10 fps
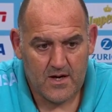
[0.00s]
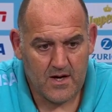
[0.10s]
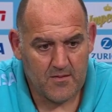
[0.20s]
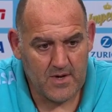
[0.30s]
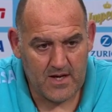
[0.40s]

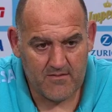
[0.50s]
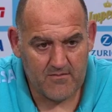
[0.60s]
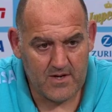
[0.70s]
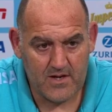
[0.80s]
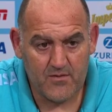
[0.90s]
uh, made
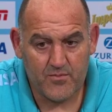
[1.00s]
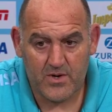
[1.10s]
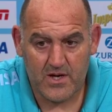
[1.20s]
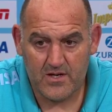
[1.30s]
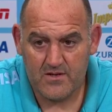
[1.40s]
really good
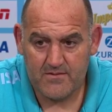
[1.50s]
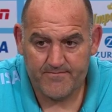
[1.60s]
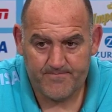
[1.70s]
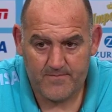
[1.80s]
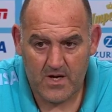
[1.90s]
breaks.
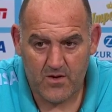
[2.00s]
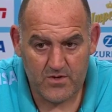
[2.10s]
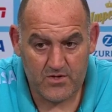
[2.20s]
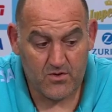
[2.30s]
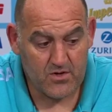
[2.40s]
Uh,
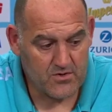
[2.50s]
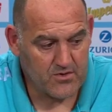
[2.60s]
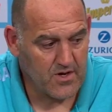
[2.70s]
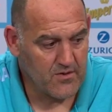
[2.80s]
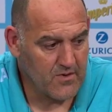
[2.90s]
we scored a
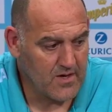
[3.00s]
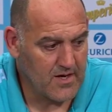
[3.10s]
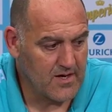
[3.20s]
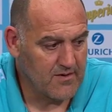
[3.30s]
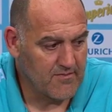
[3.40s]
try with
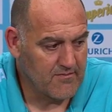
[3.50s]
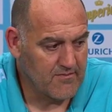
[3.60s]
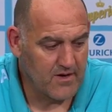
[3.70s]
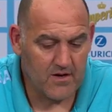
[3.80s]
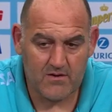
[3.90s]
a
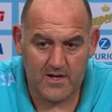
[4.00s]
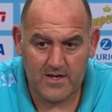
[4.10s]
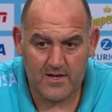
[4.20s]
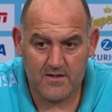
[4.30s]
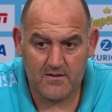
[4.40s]
very
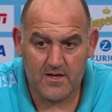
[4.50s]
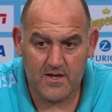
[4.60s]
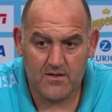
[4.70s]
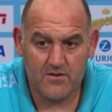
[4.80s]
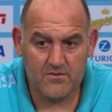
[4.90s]
clinical
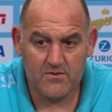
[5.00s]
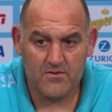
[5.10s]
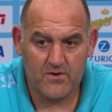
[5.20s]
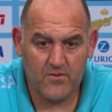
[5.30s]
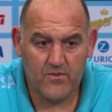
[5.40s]
kick too,
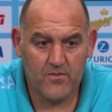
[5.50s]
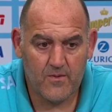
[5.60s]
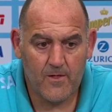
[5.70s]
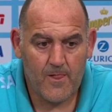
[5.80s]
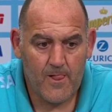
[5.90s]
so
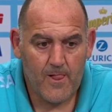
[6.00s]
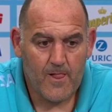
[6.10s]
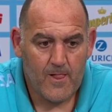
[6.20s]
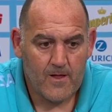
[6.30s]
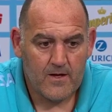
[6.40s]

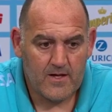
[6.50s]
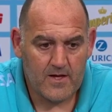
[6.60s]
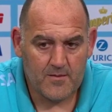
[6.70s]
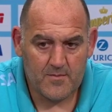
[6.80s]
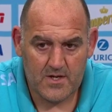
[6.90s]
he
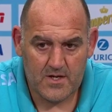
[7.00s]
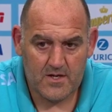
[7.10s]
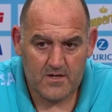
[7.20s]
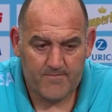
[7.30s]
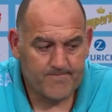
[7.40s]
can
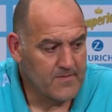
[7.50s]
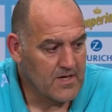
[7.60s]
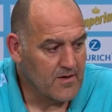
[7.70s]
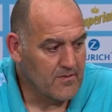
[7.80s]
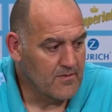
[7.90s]
be he
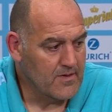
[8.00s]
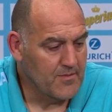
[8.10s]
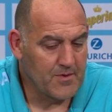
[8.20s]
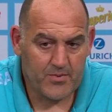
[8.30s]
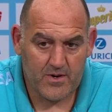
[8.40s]
can
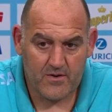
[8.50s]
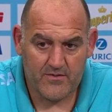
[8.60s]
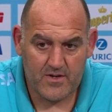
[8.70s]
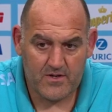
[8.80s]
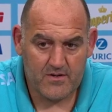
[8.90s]
can be proud
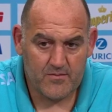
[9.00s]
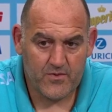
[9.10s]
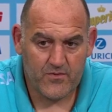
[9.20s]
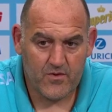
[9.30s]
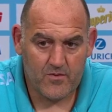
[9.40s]
of his
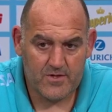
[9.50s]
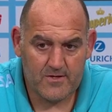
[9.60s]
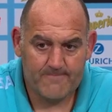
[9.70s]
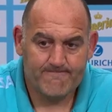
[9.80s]
performance.